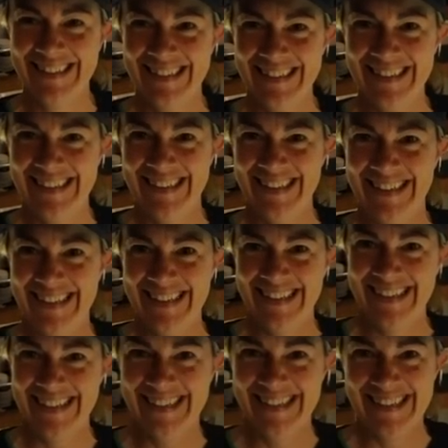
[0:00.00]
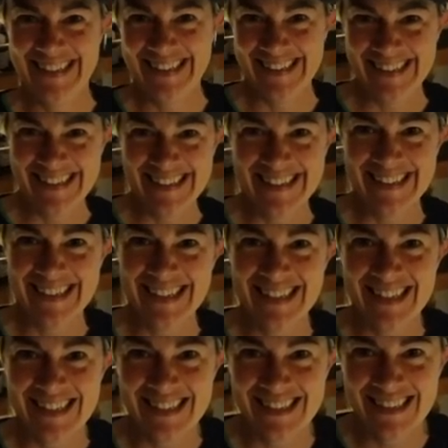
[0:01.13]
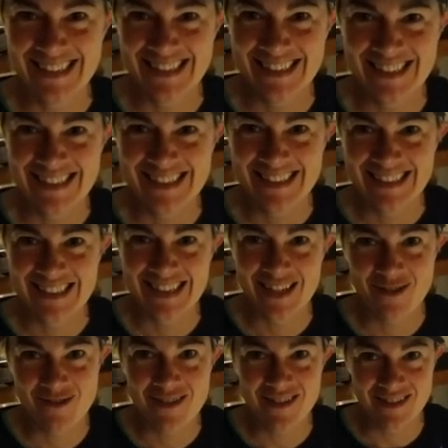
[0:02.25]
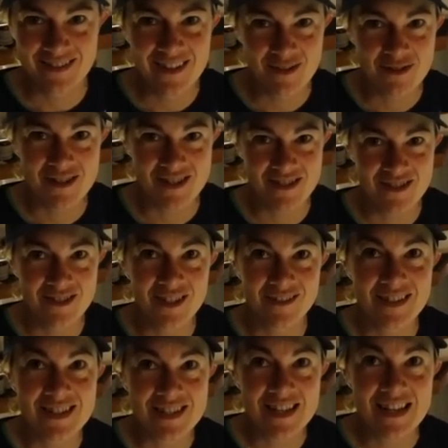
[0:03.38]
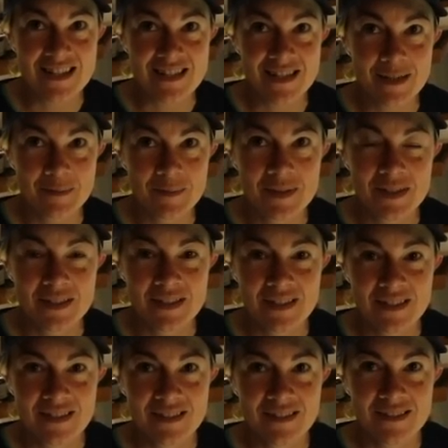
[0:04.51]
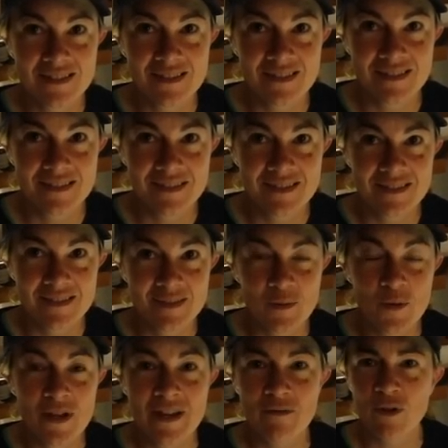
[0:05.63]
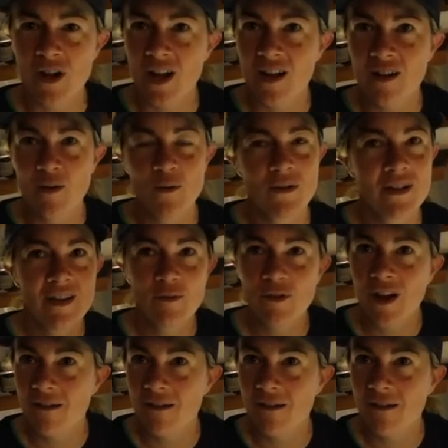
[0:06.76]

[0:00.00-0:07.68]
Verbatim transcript: a different realm then, because last time you were like, I'm nervous. I, I, I was um, a little nervous last time. Yeah. Well, if we're off, if we're